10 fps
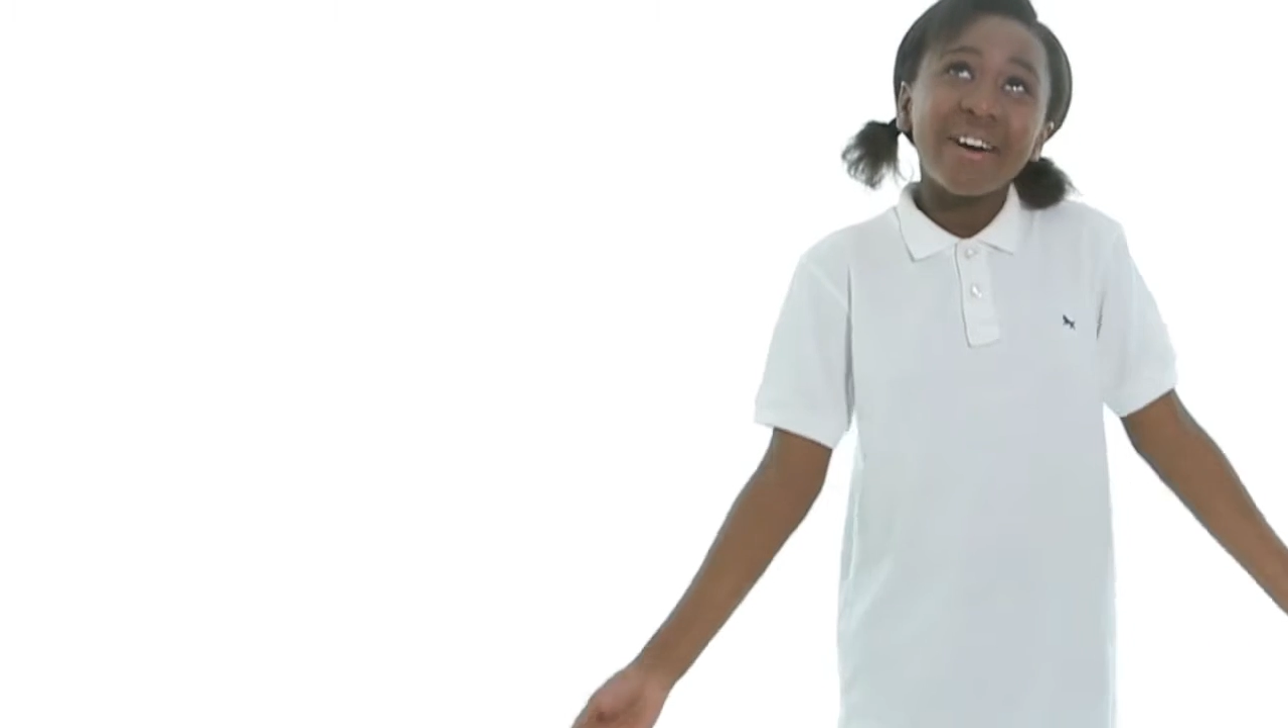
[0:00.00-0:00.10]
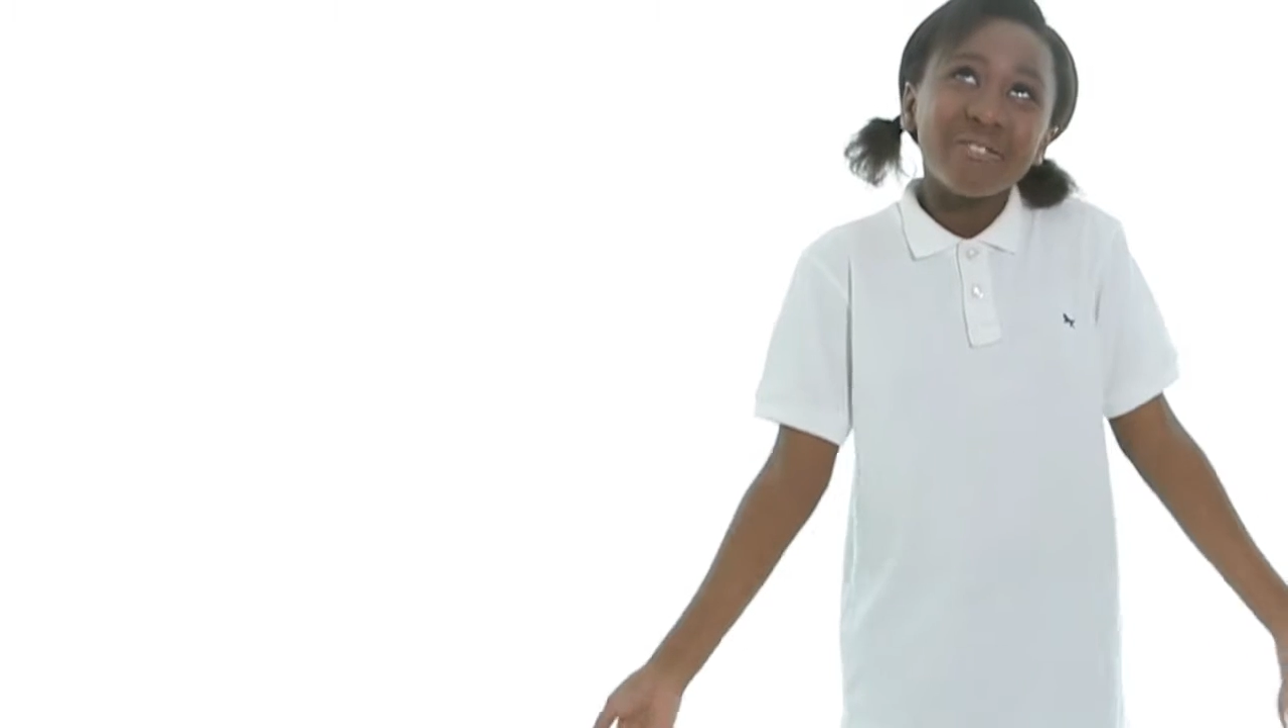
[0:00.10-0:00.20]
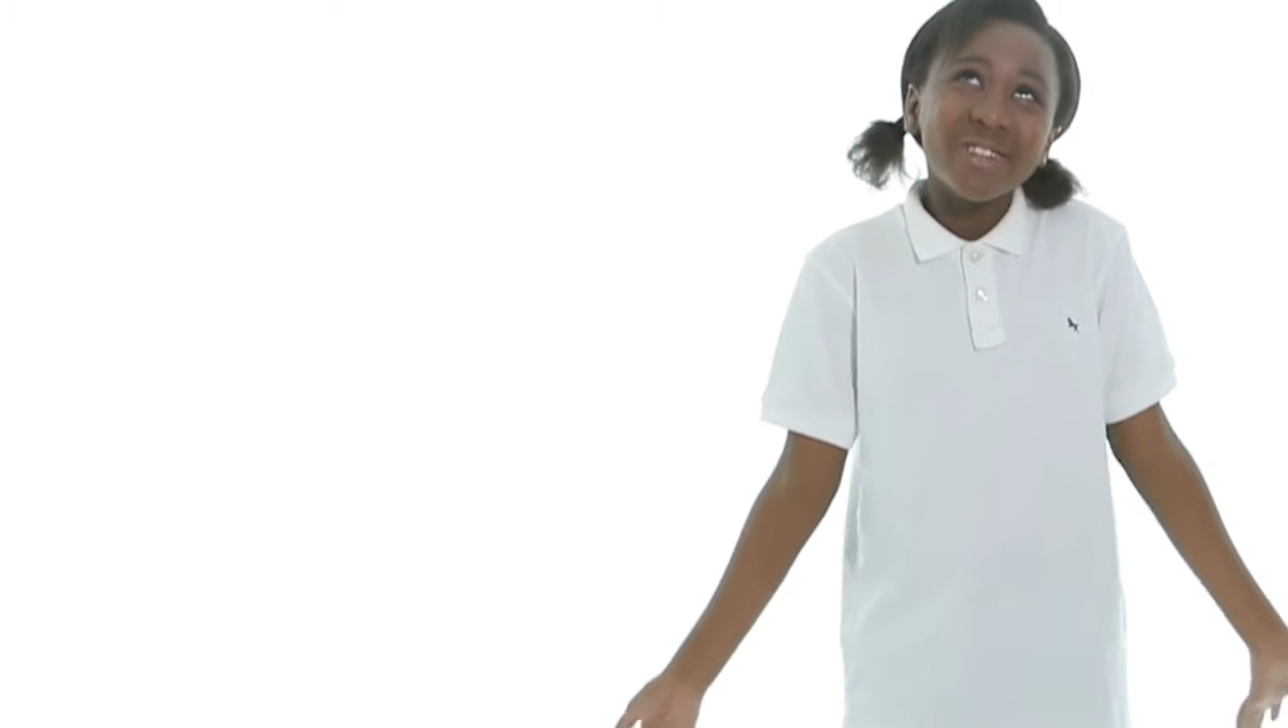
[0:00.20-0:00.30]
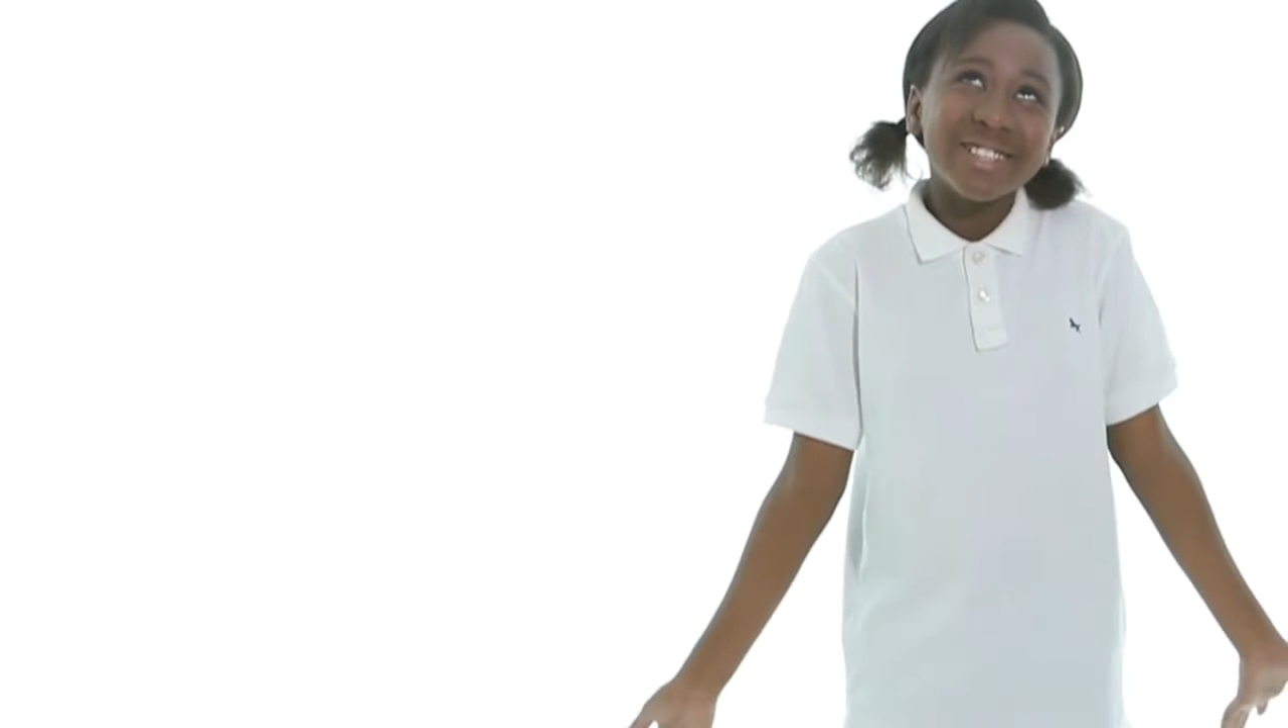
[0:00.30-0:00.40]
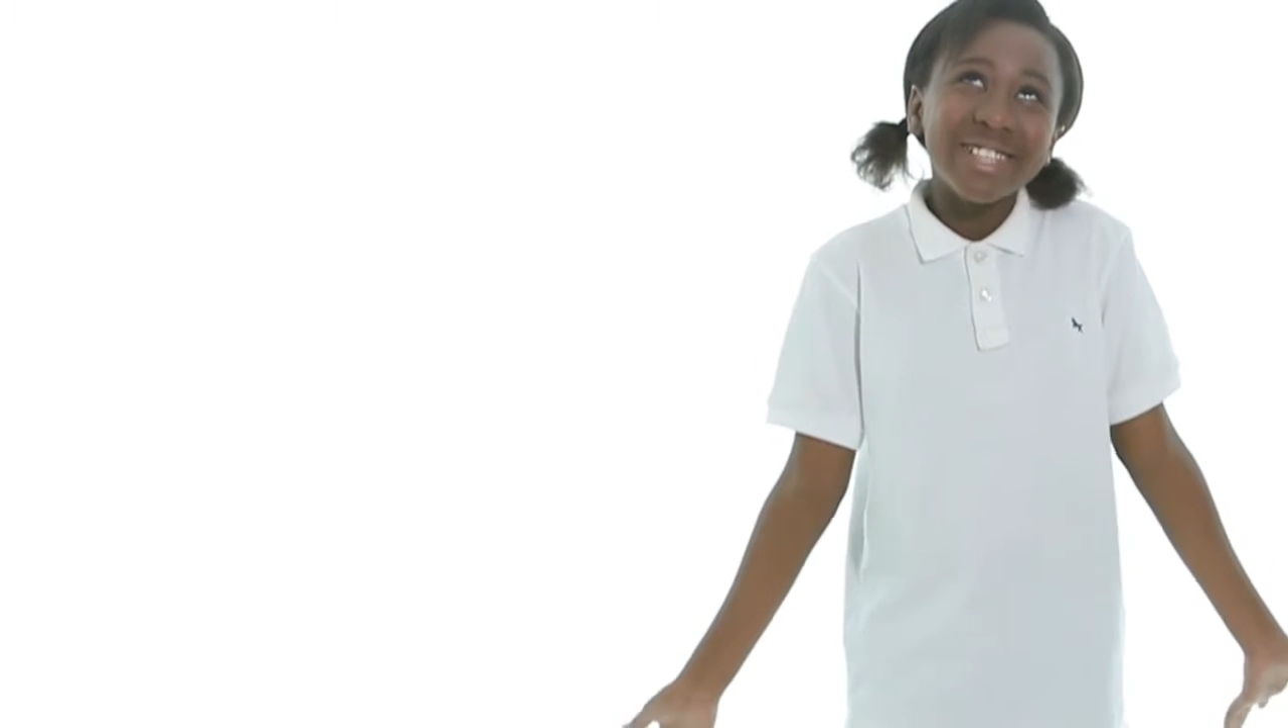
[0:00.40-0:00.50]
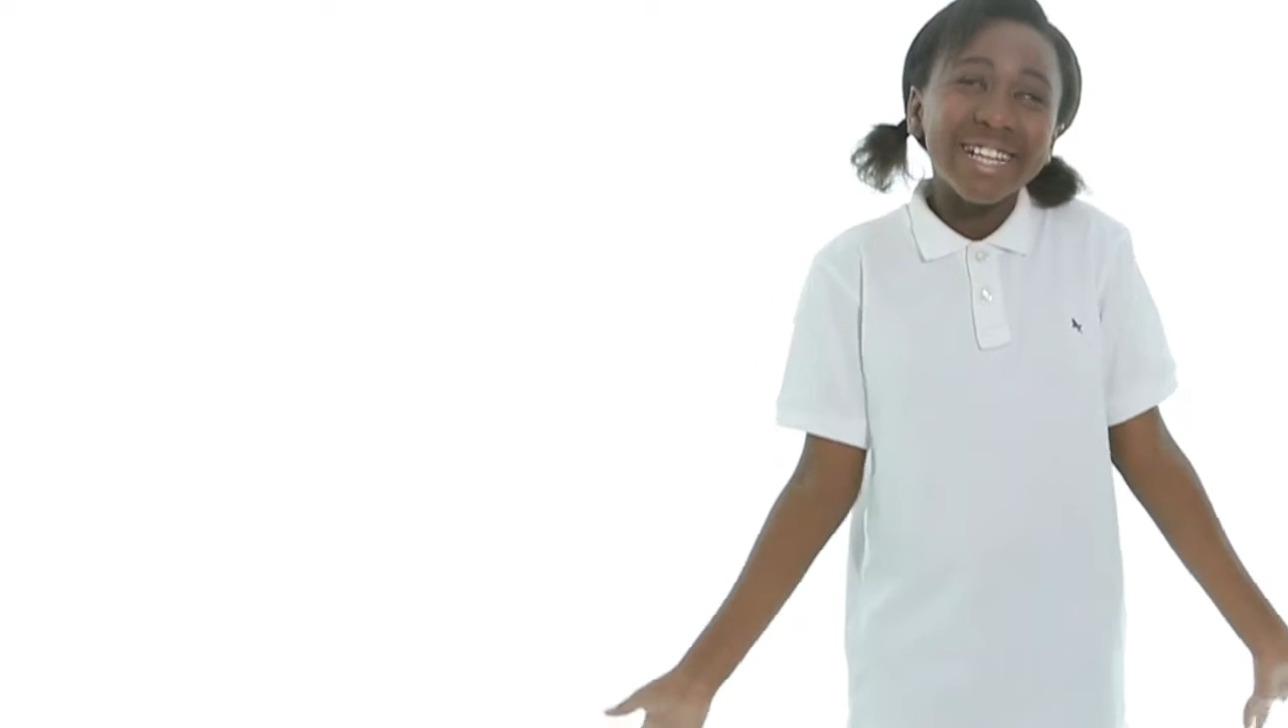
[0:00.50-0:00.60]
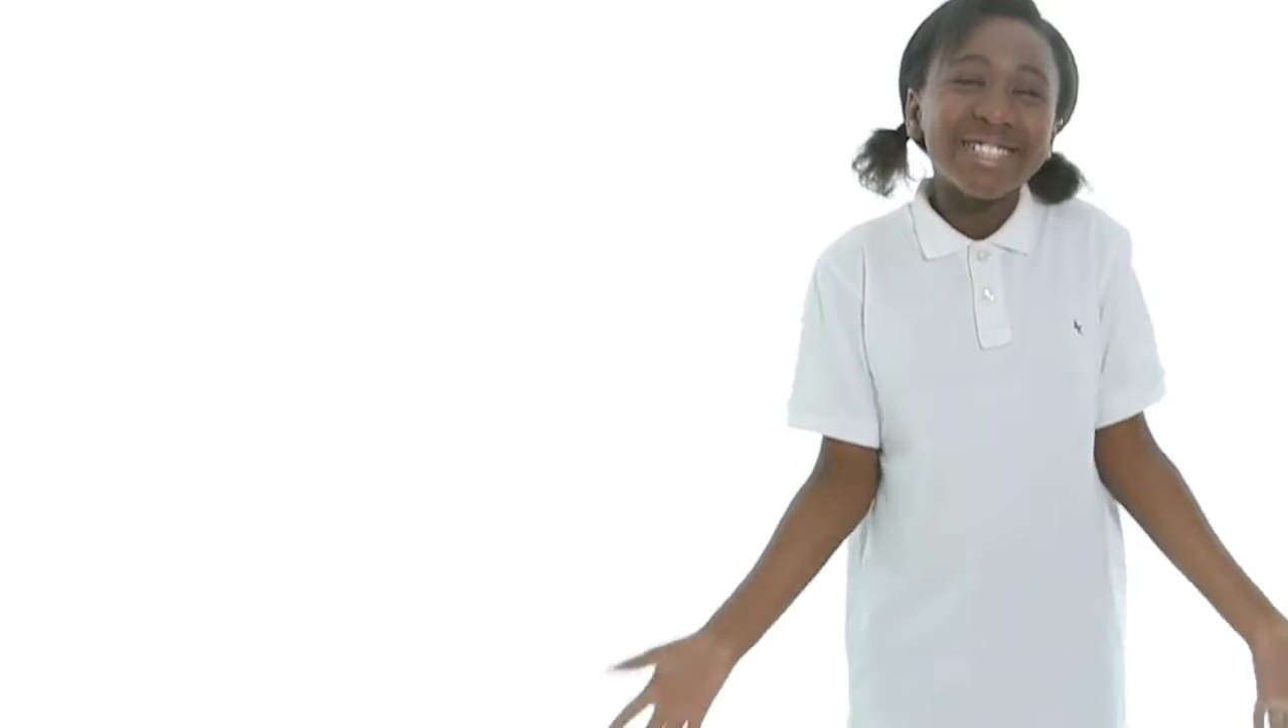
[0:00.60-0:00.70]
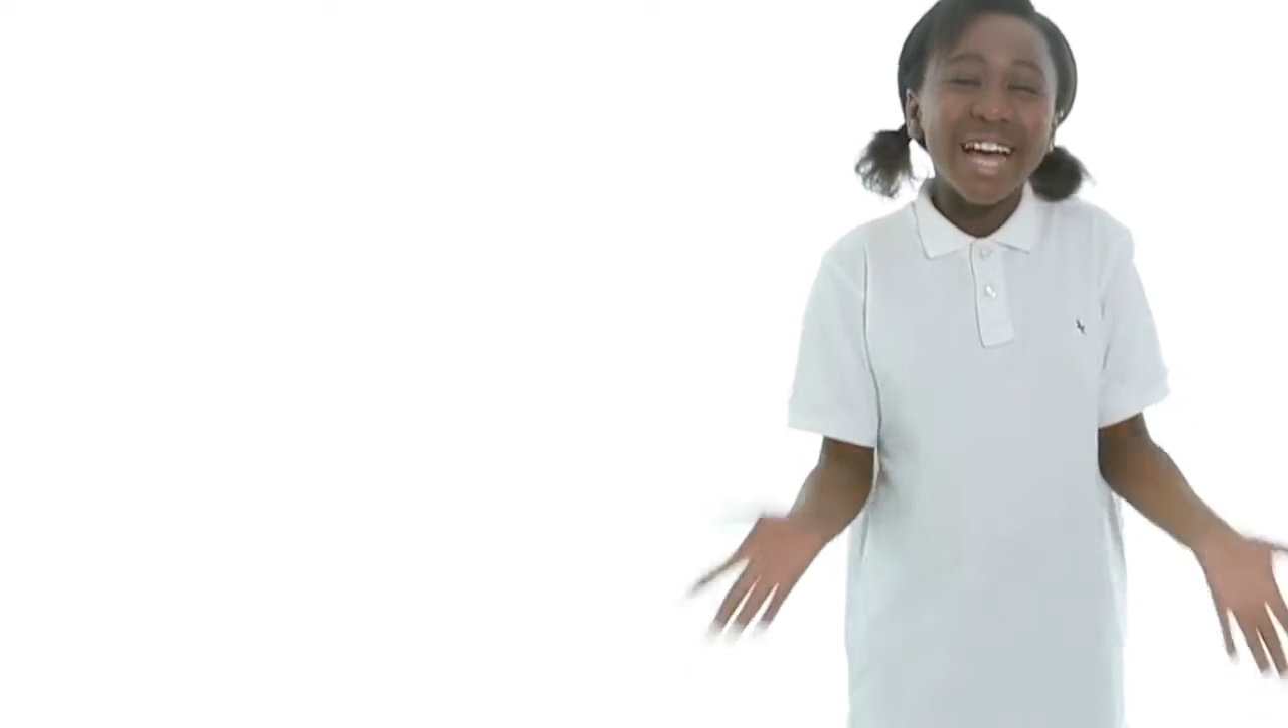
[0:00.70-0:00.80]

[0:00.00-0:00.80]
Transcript: Everyone thinks